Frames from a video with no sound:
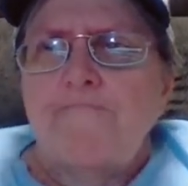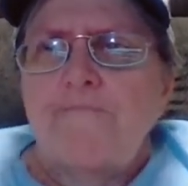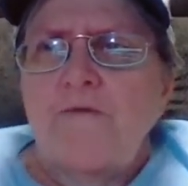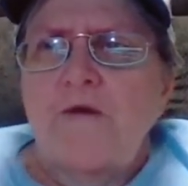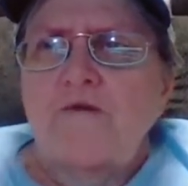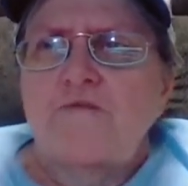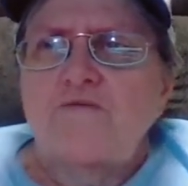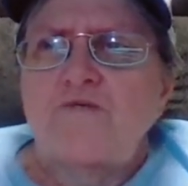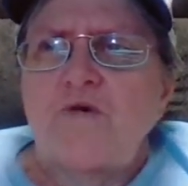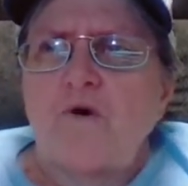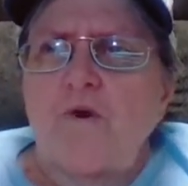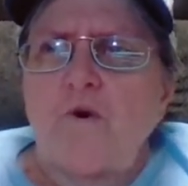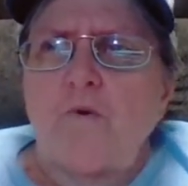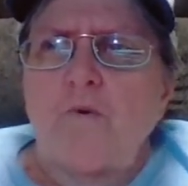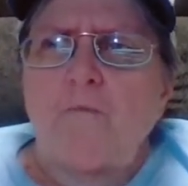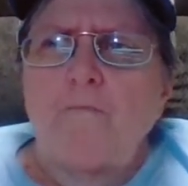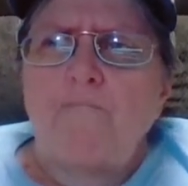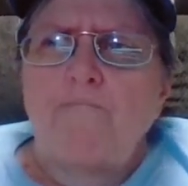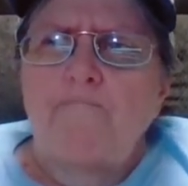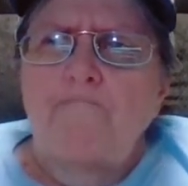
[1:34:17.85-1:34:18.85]
And
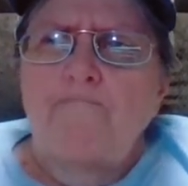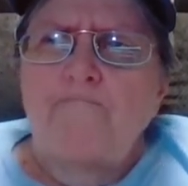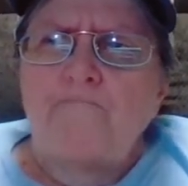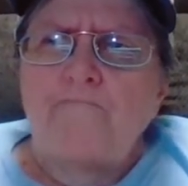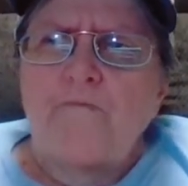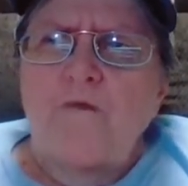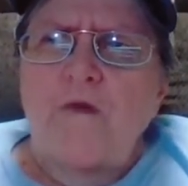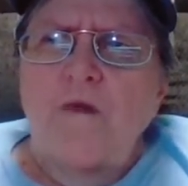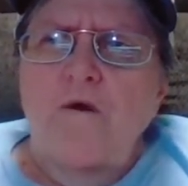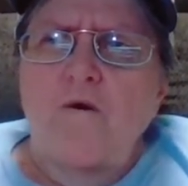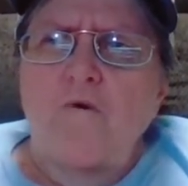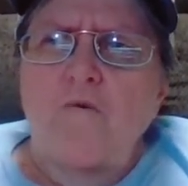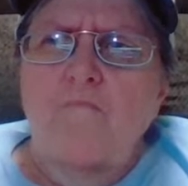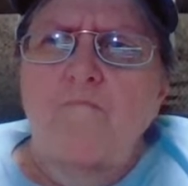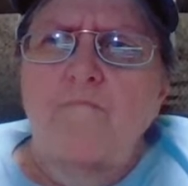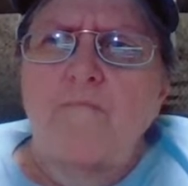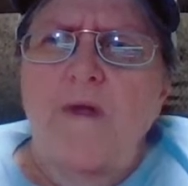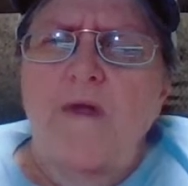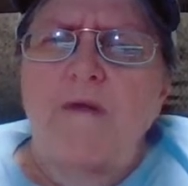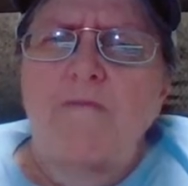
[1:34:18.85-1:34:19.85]
so, you know,
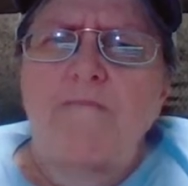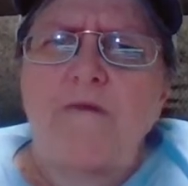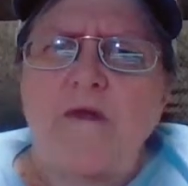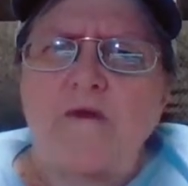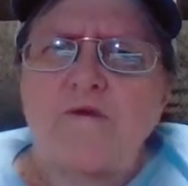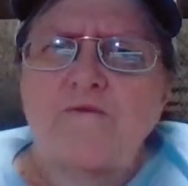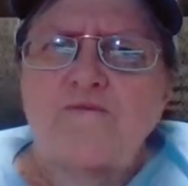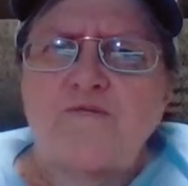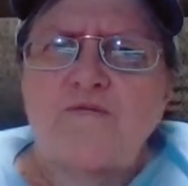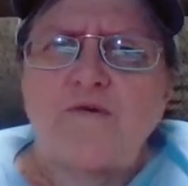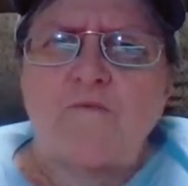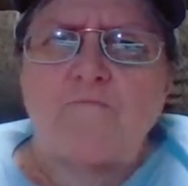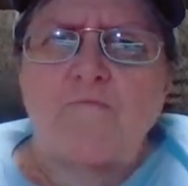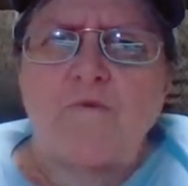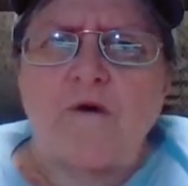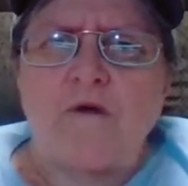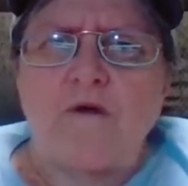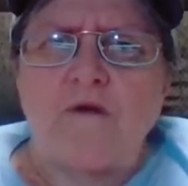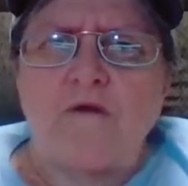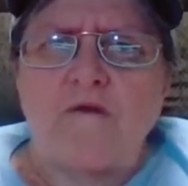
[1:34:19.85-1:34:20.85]
maybe in some
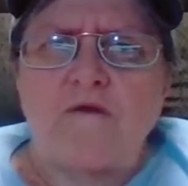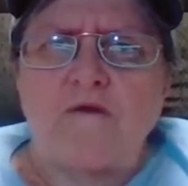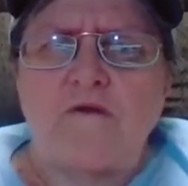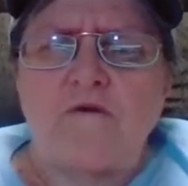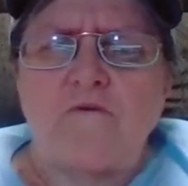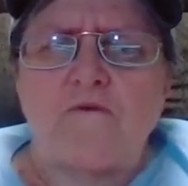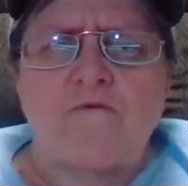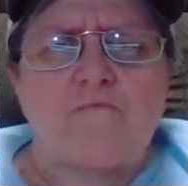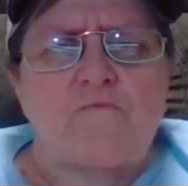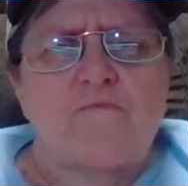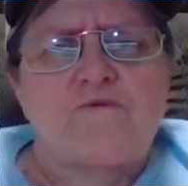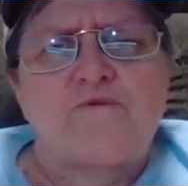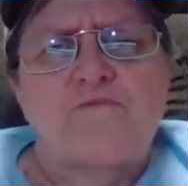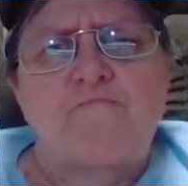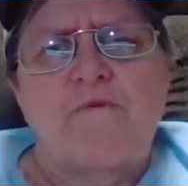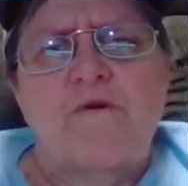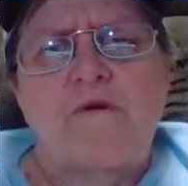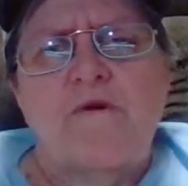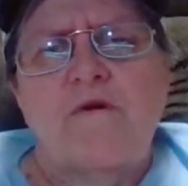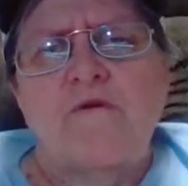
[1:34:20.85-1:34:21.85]
way Jung was
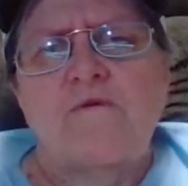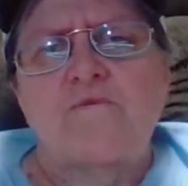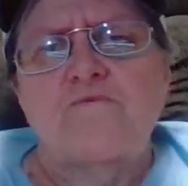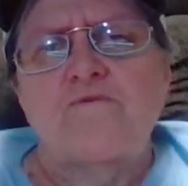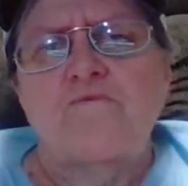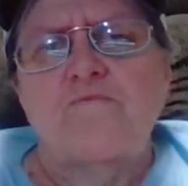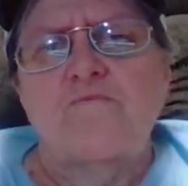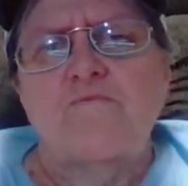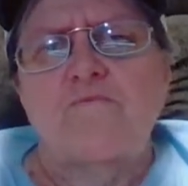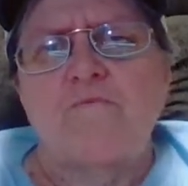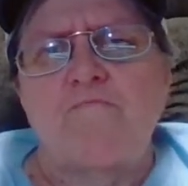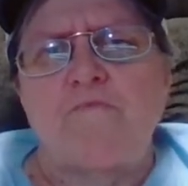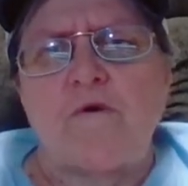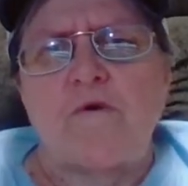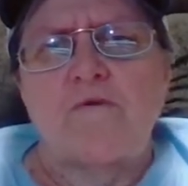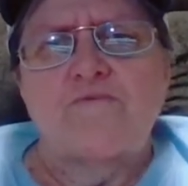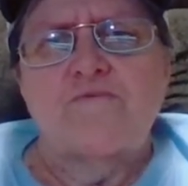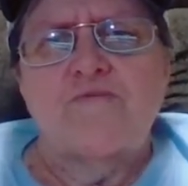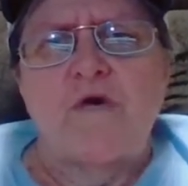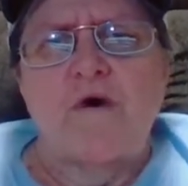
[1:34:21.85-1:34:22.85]
speaking to the
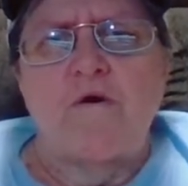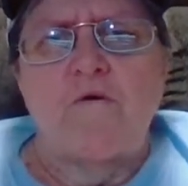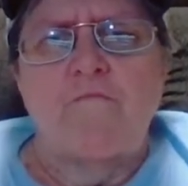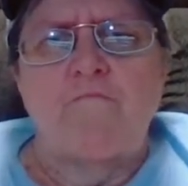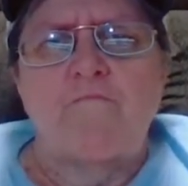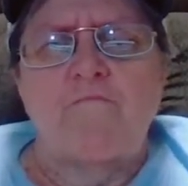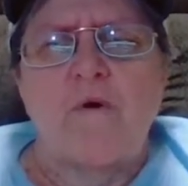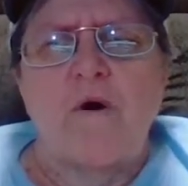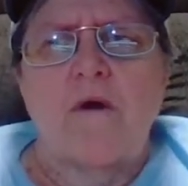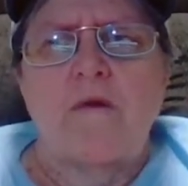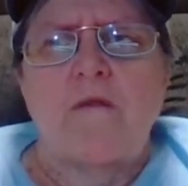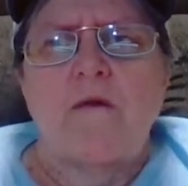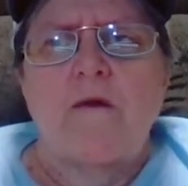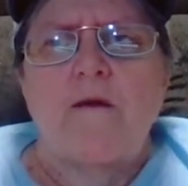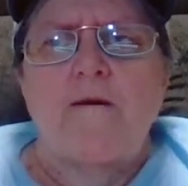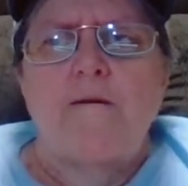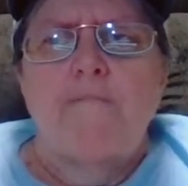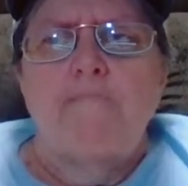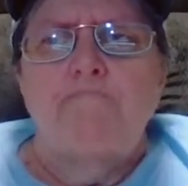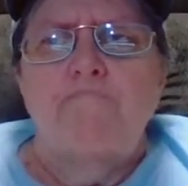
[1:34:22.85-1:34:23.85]
false self, but
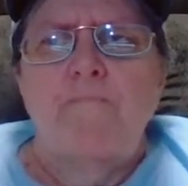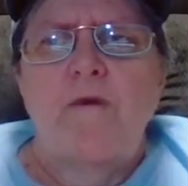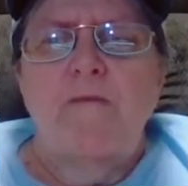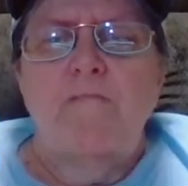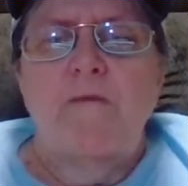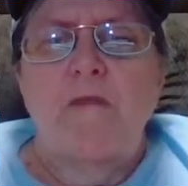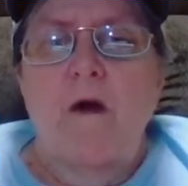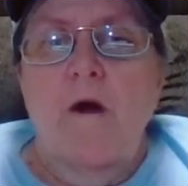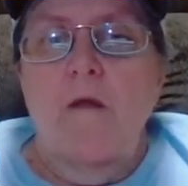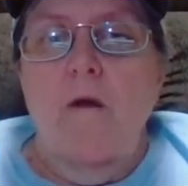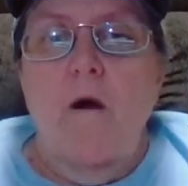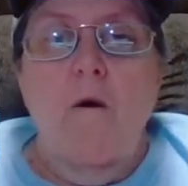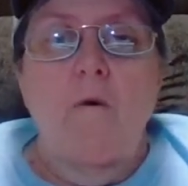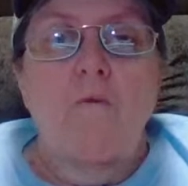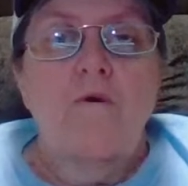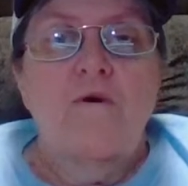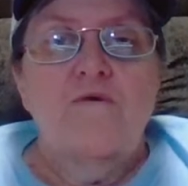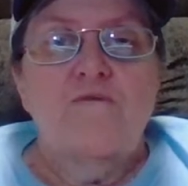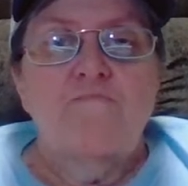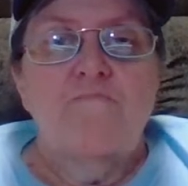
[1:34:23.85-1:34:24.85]
maybe not
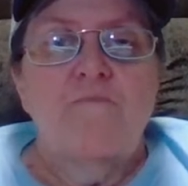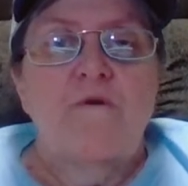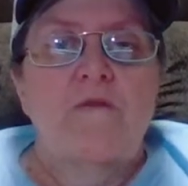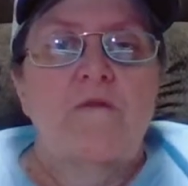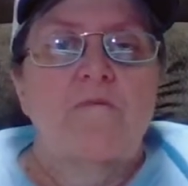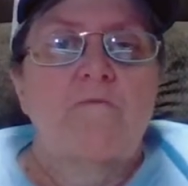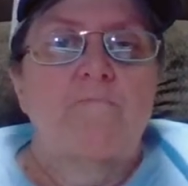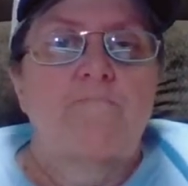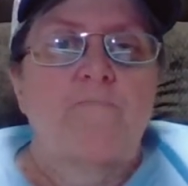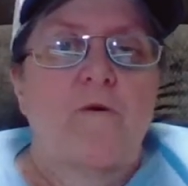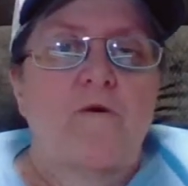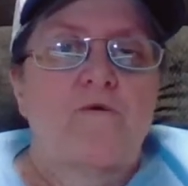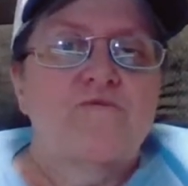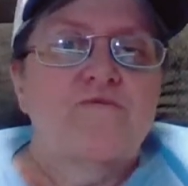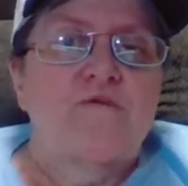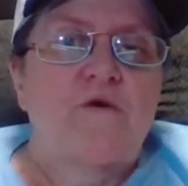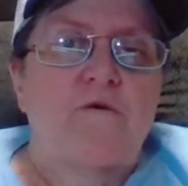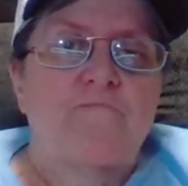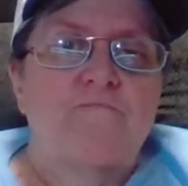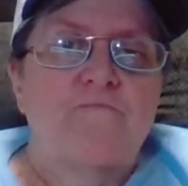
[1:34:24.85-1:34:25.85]
always meaning the false
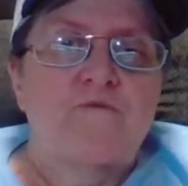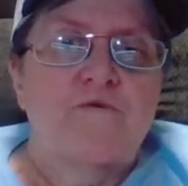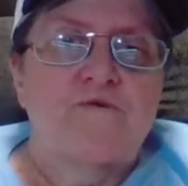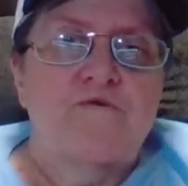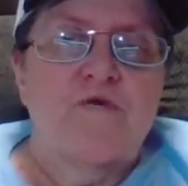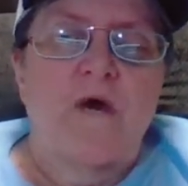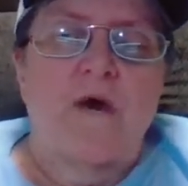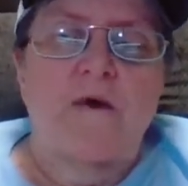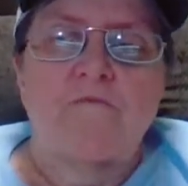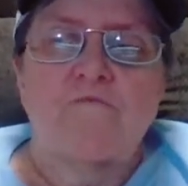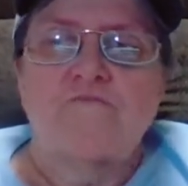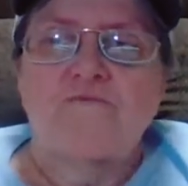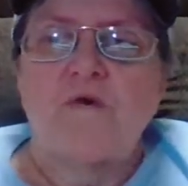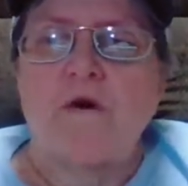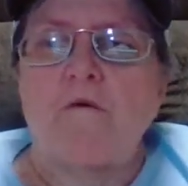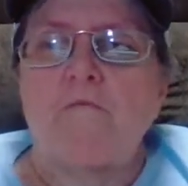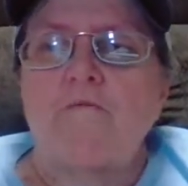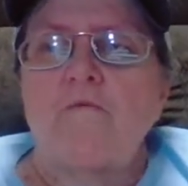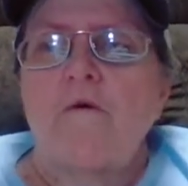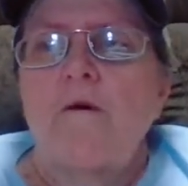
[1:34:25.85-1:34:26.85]
self with the shadow
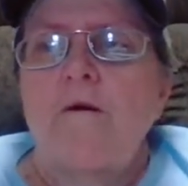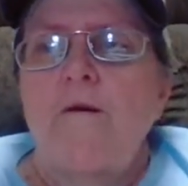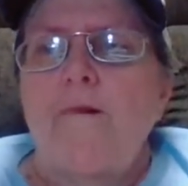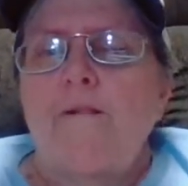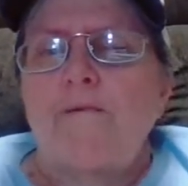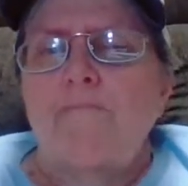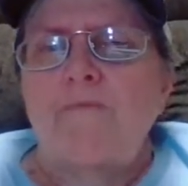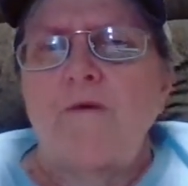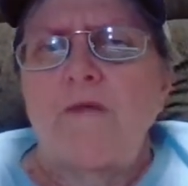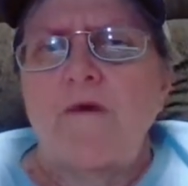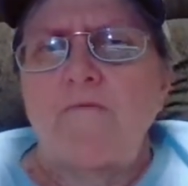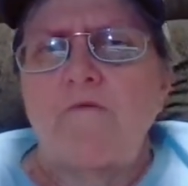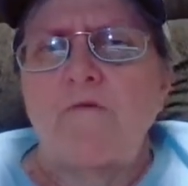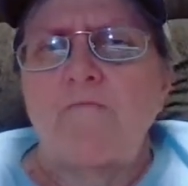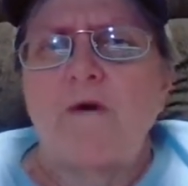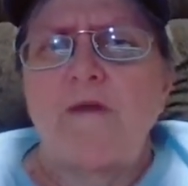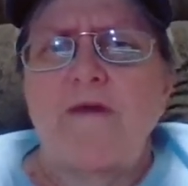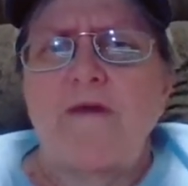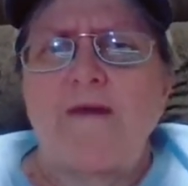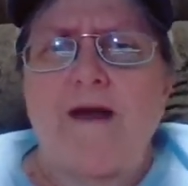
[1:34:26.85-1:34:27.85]
self. But
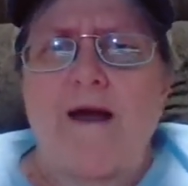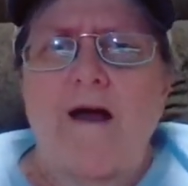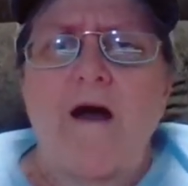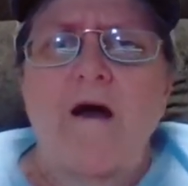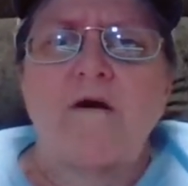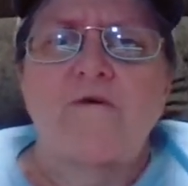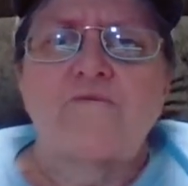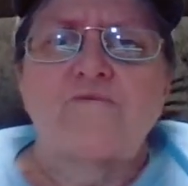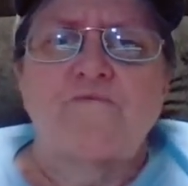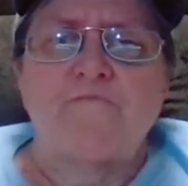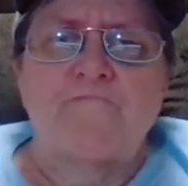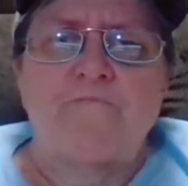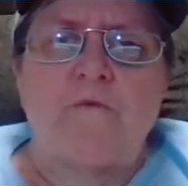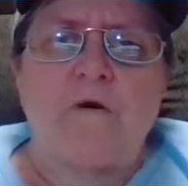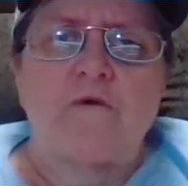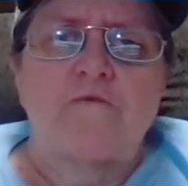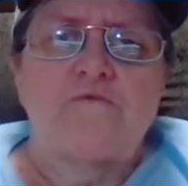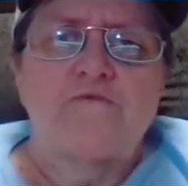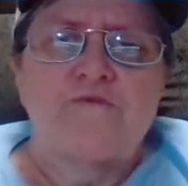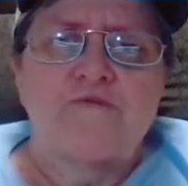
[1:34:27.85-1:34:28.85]
everybody has a
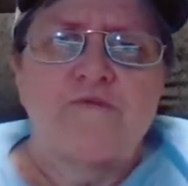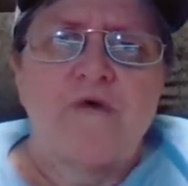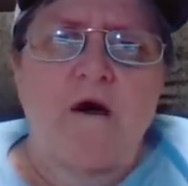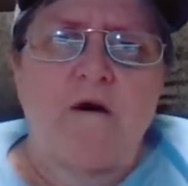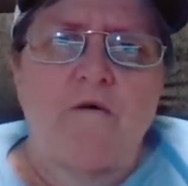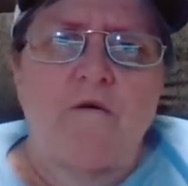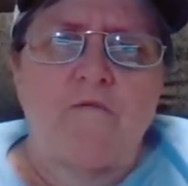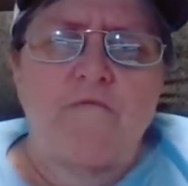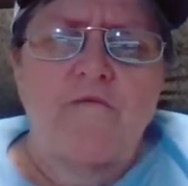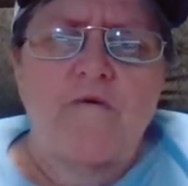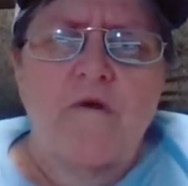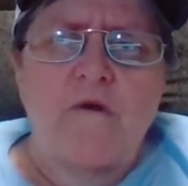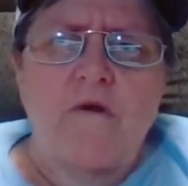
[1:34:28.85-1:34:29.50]
false self.